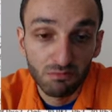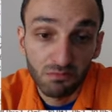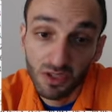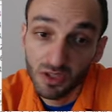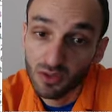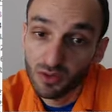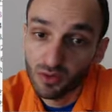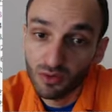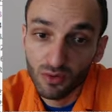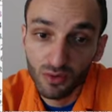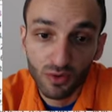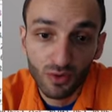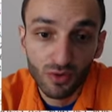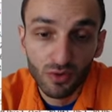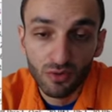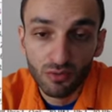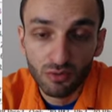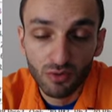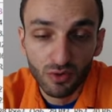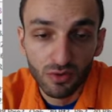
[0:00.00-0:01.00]
But you
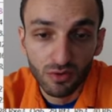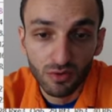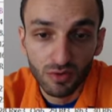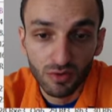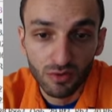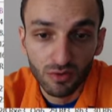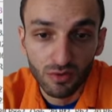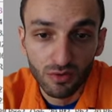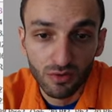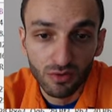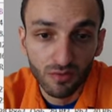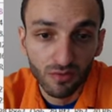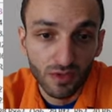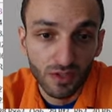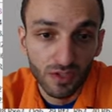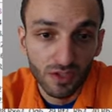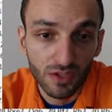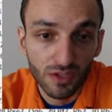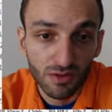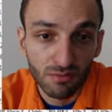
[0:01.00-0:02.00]
know, not uh, not
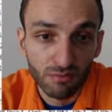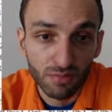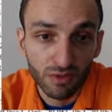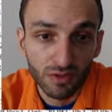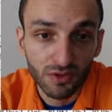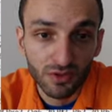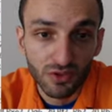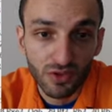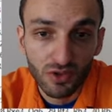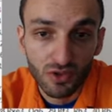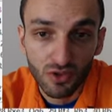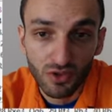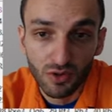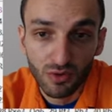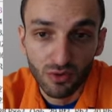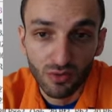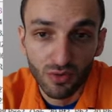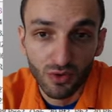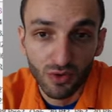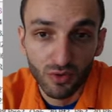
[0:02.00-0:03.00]
very simple decision
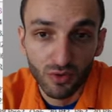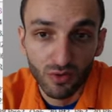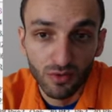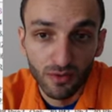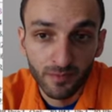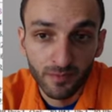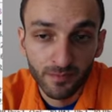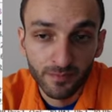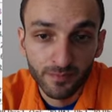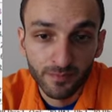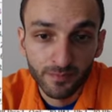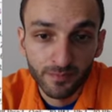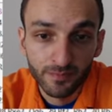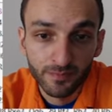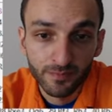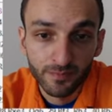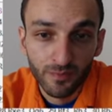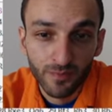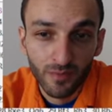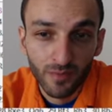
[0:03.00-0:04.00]
to go
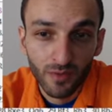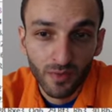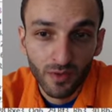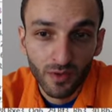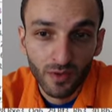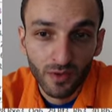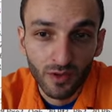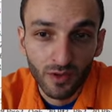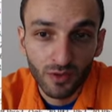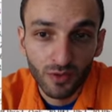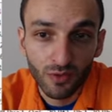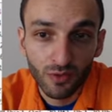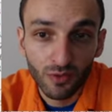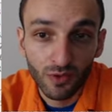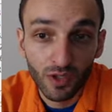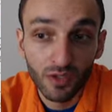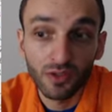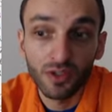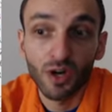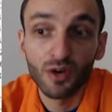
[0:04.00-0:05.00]
he took
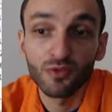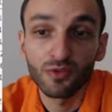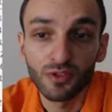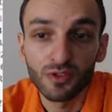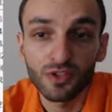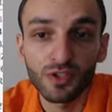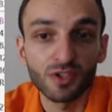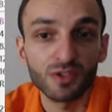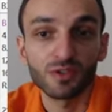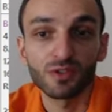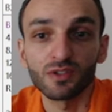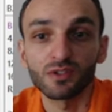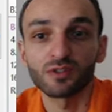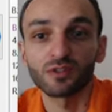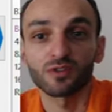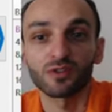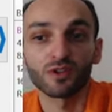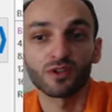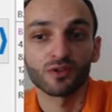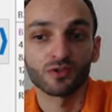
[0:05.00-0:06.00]
and now this is
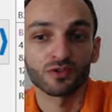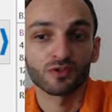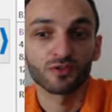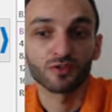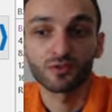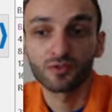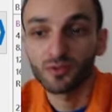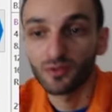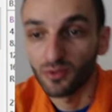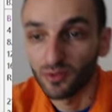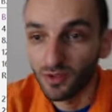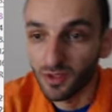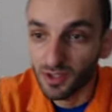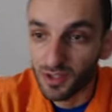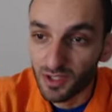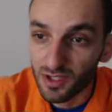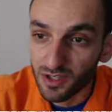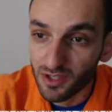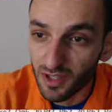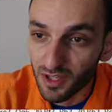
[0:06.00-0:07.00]
uh, lost so this
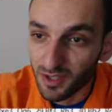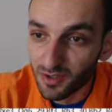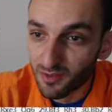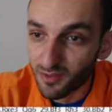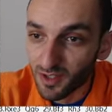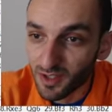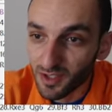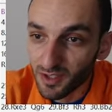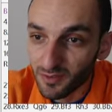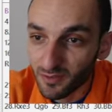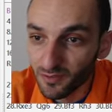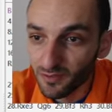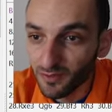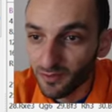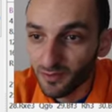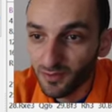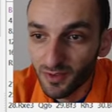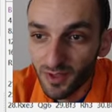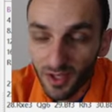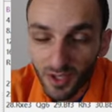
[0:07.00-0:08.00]
is like very
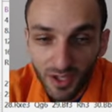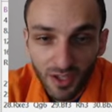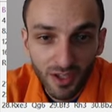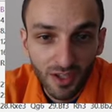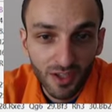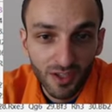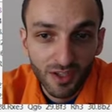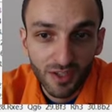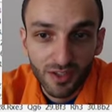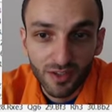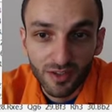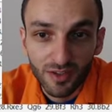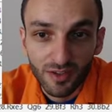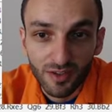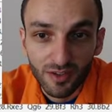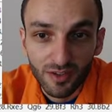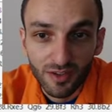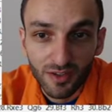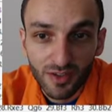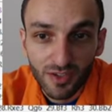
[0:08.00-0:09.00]

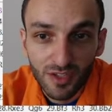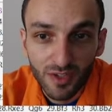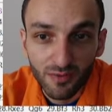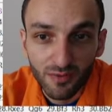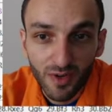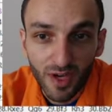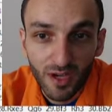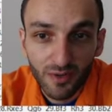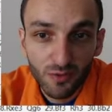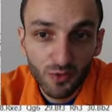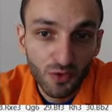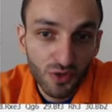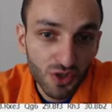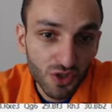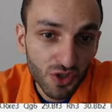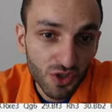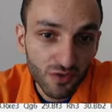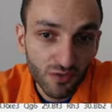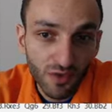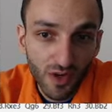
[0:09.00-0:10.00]
uh, c5 queen
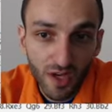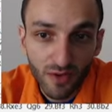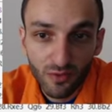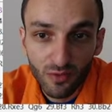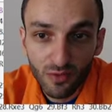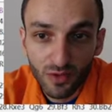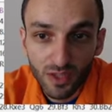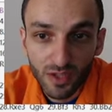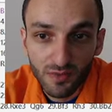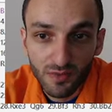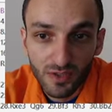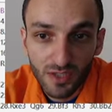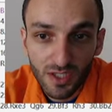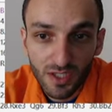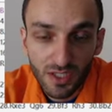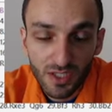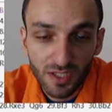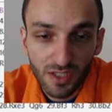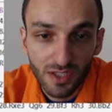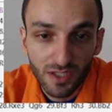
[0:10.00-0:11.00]
g5 rook f6
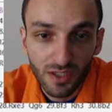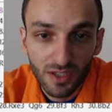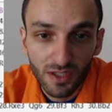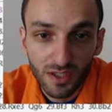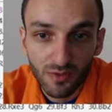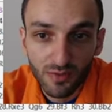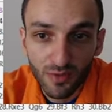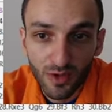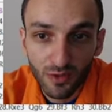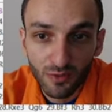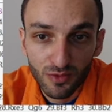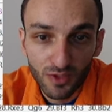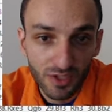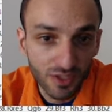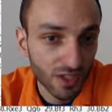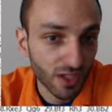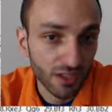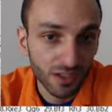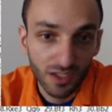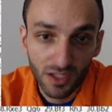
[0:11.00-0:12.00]
uh, he found this
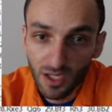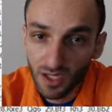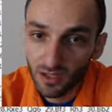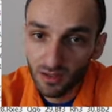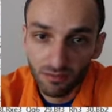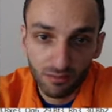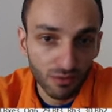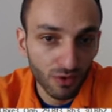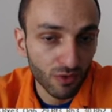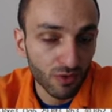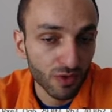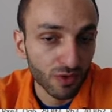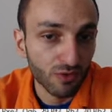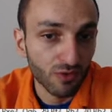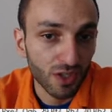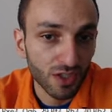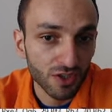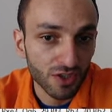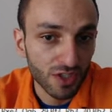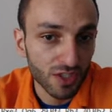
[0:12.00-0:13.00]
idea going rook
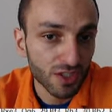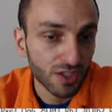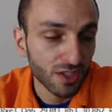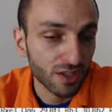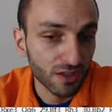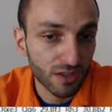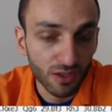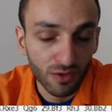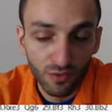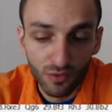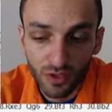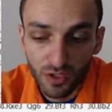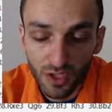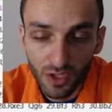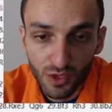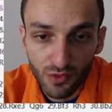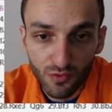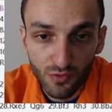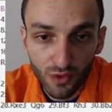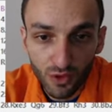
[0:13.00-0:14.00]
h6 and then queen
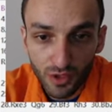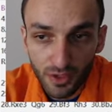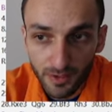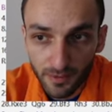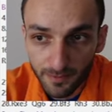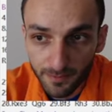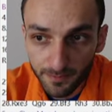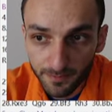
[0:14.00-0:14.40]
h4